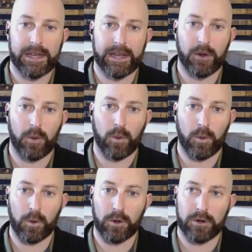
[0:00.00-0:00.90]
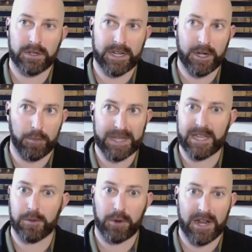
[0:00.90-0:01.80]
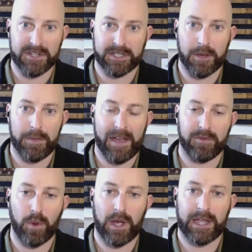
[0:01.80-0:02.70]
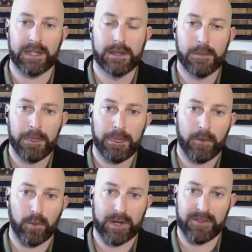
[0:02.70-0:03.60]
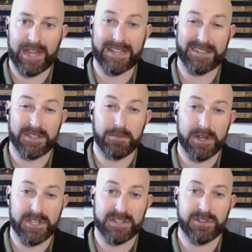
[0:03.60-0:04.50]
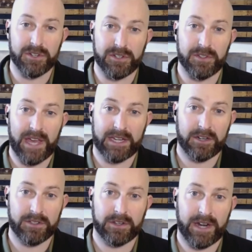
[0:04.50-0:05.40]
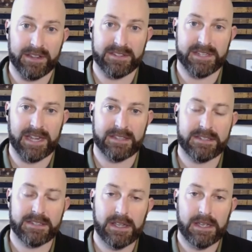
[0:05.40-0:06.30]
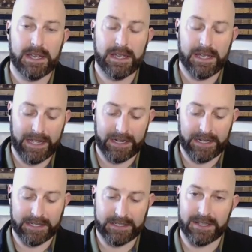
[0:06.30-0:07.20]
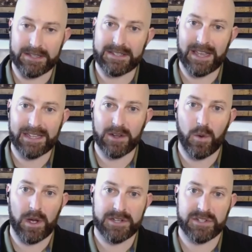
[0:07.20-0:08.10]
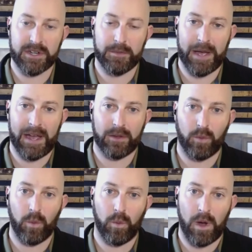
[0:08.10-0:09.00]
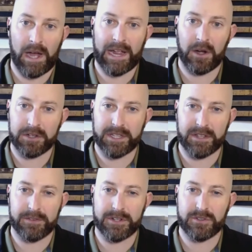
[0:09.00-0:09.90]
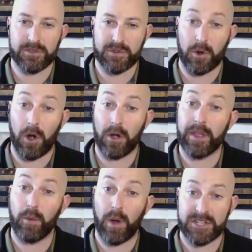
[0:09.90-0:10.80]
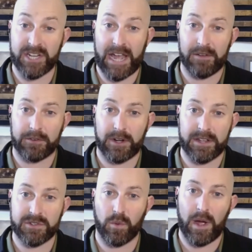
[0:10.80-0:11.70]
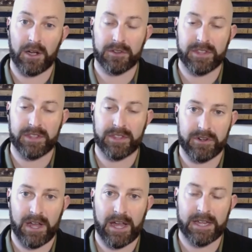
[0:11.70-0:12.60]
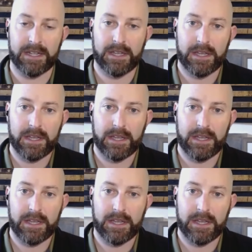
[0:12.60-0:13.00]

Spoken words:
or picking a project up halfway, whatever that is, it's much easier to do that here in the United States. And to the second question about why aren't the officials, or are they watching out for us, or why aren't they if they're not?